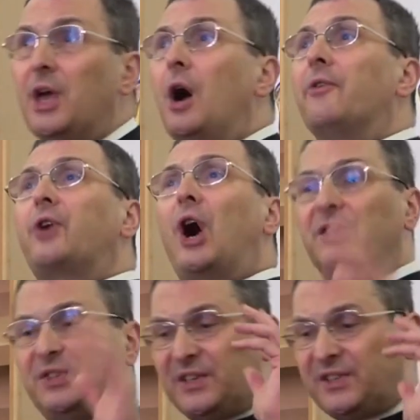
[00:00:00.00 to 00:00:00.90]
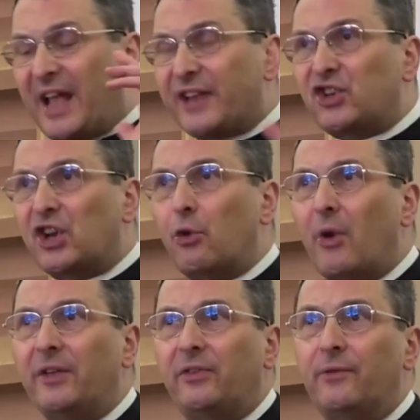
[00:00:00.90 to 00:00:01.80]
of course it's
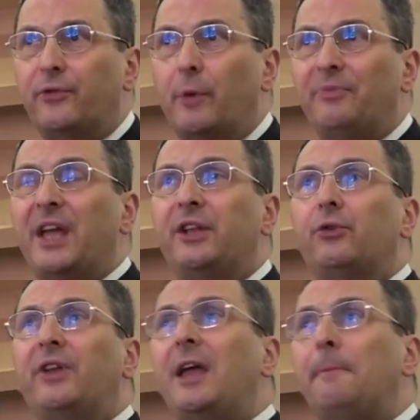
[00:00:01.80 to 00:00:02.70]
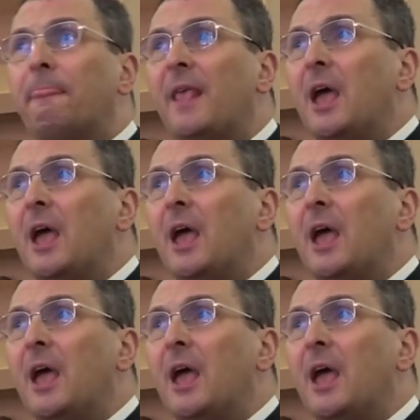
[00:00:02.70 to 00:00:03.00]
degenerating from day to day,